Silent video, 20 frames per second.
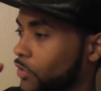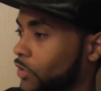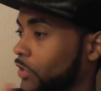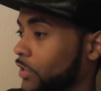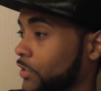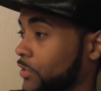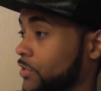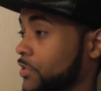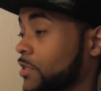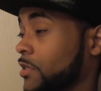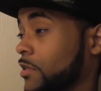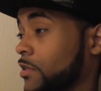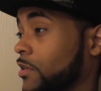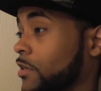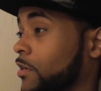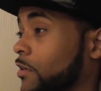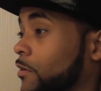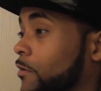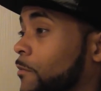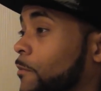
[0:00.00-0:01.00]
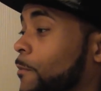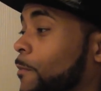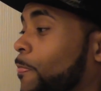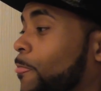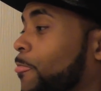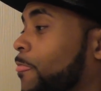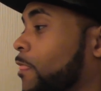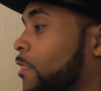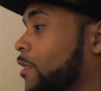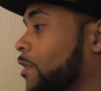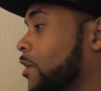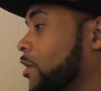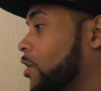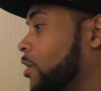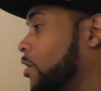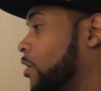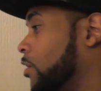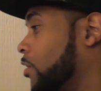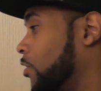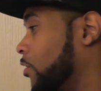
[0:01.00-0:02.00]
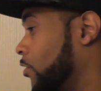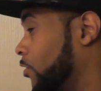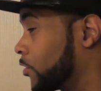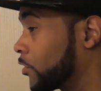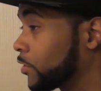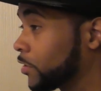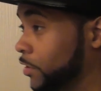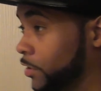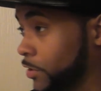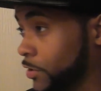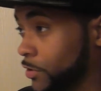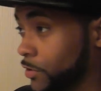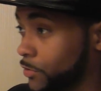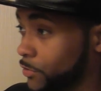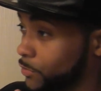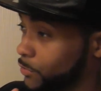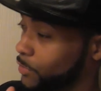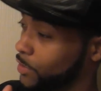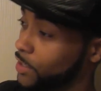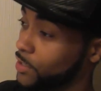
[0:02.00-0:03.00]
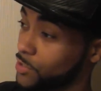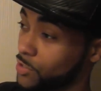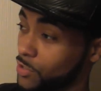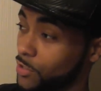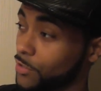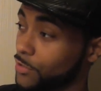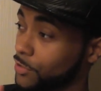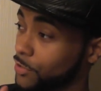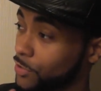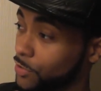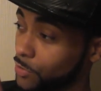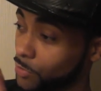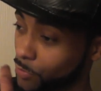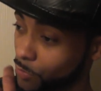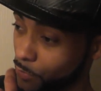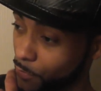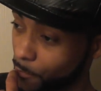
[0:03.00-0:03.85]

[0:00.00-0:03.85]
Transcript: here's the thing earlier when I talked to you,